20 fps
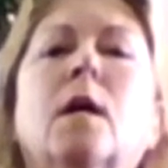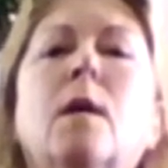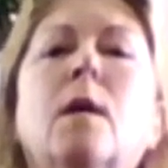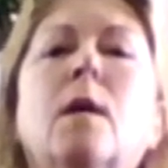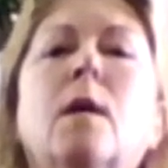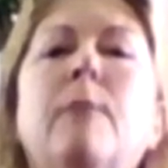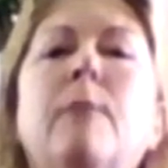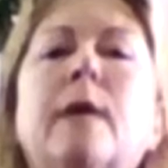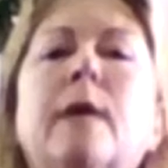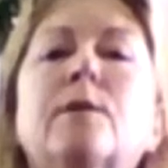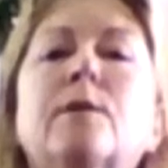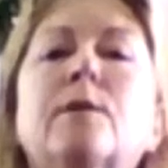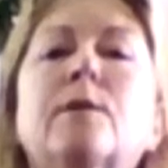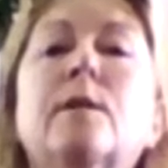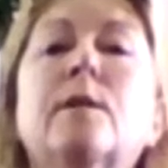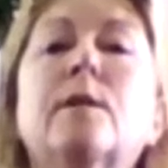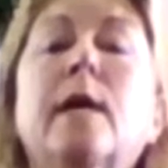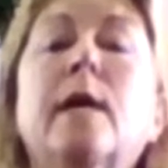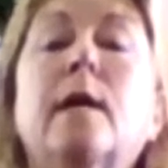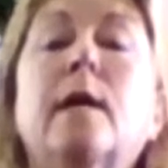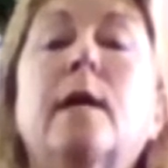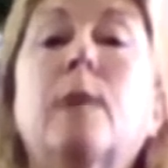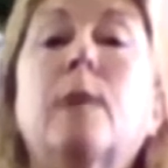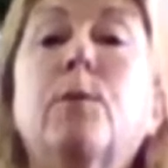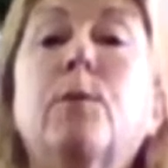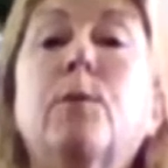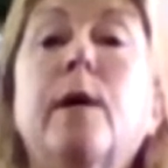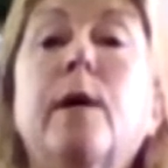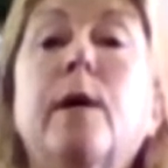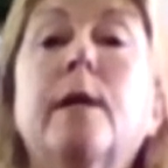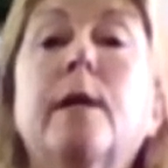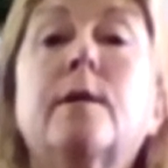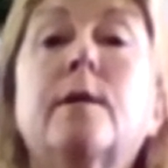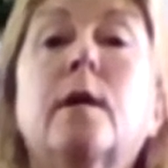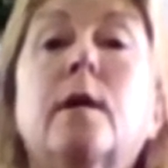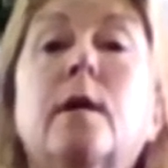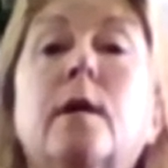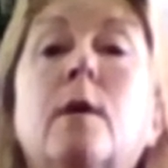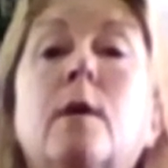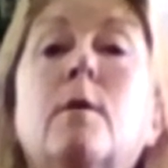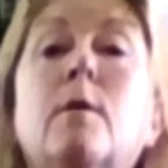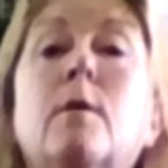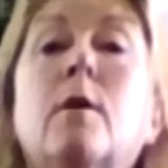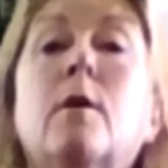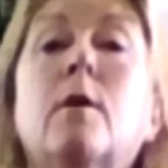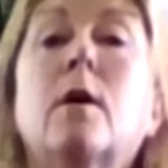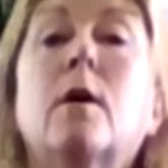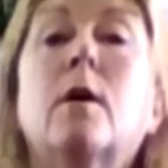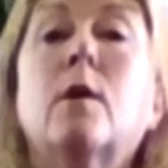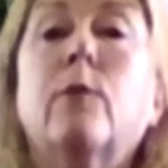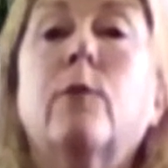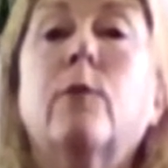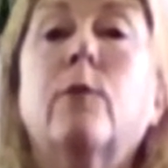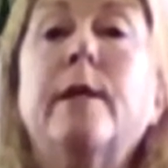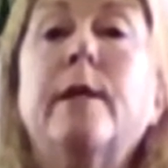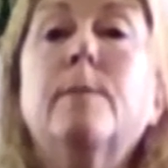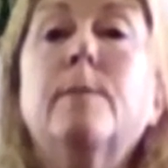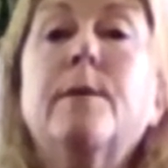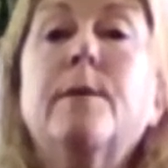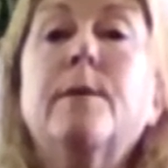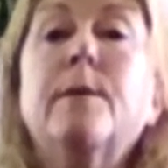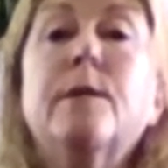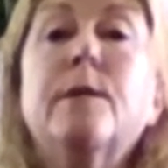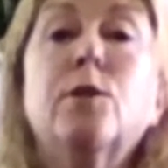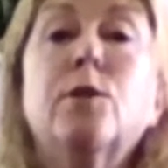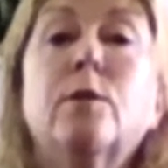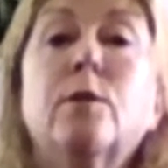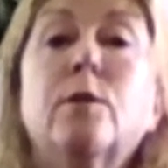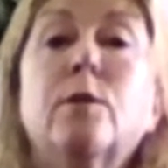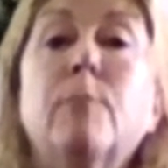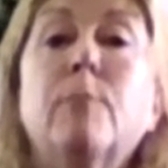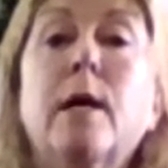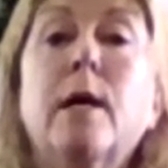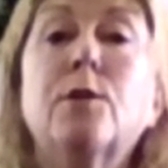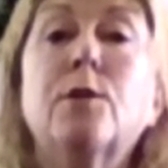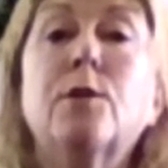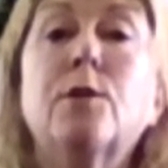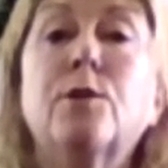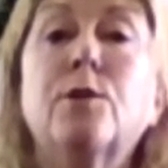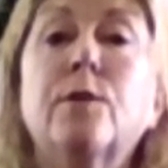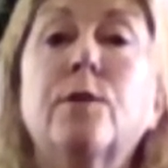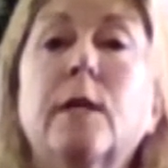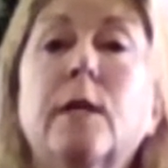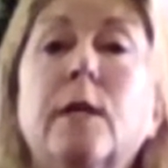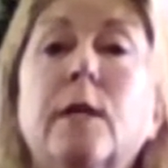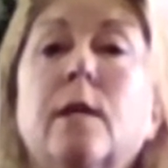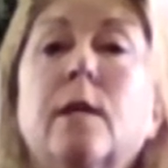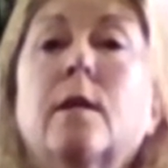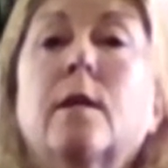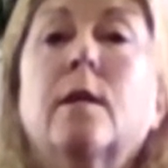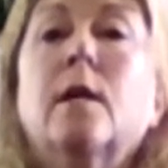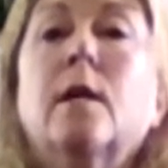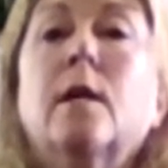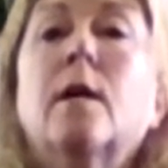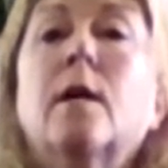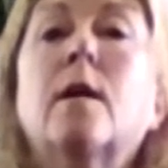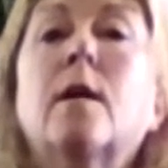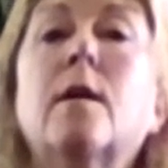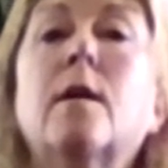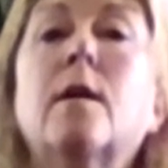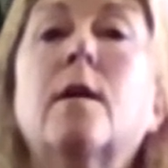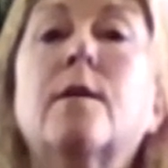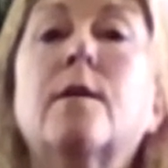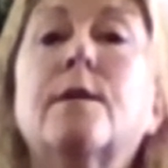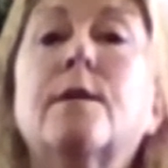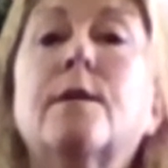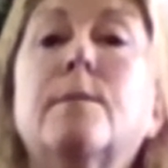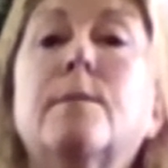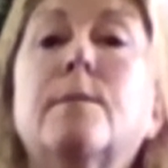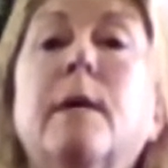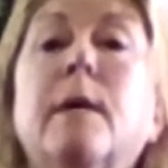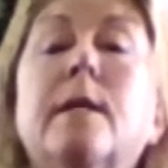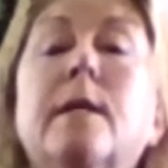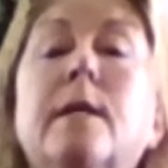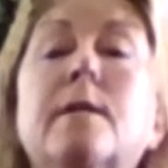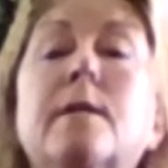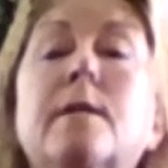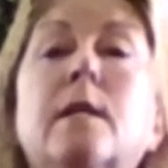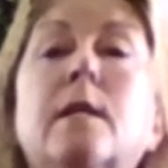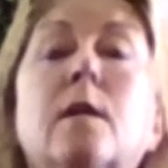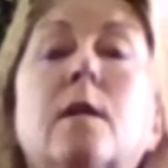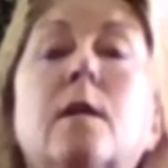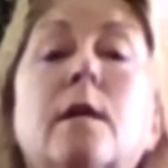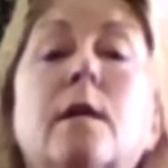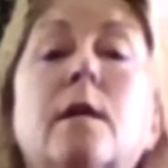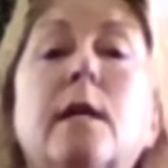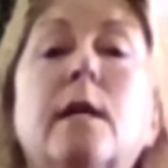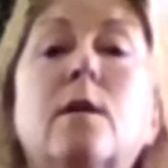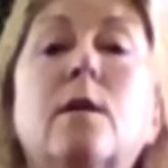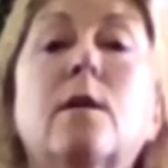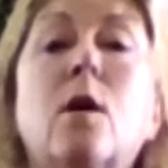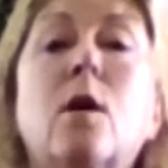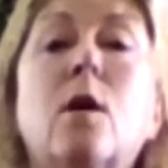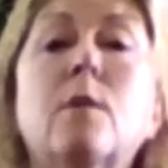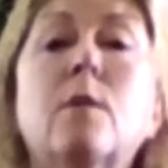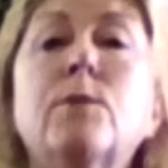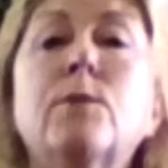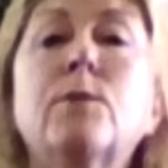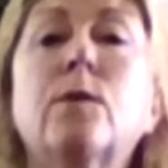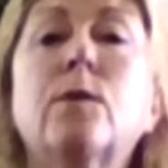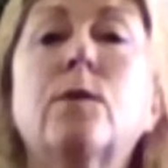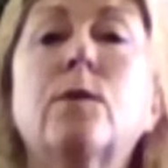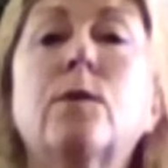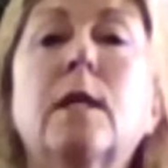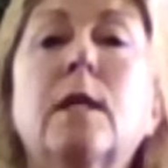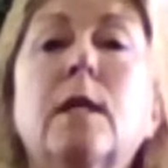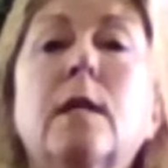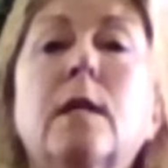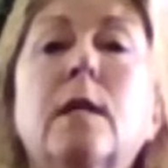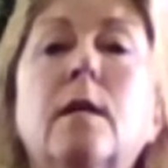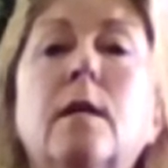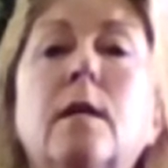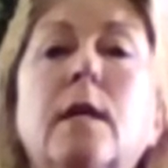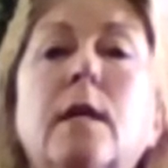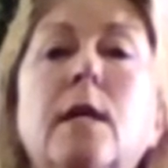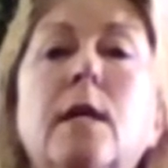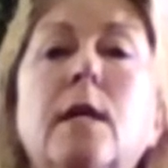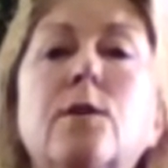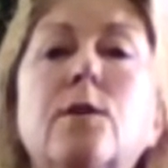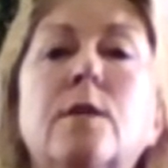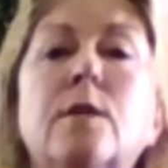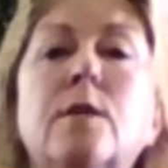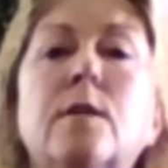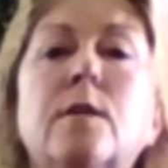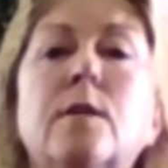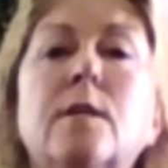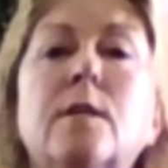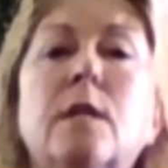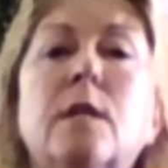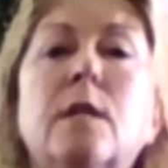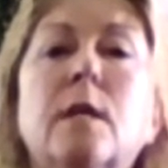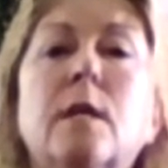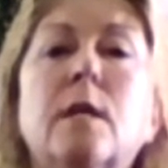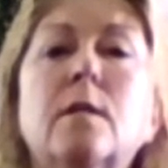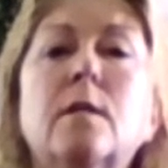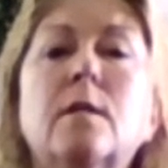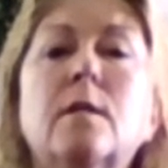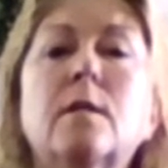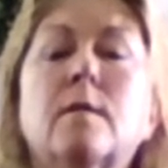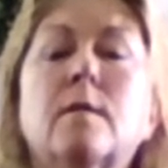Back to that upright, ready position posture. Again, The spine is elongated. Arms are a little engaged at the sides.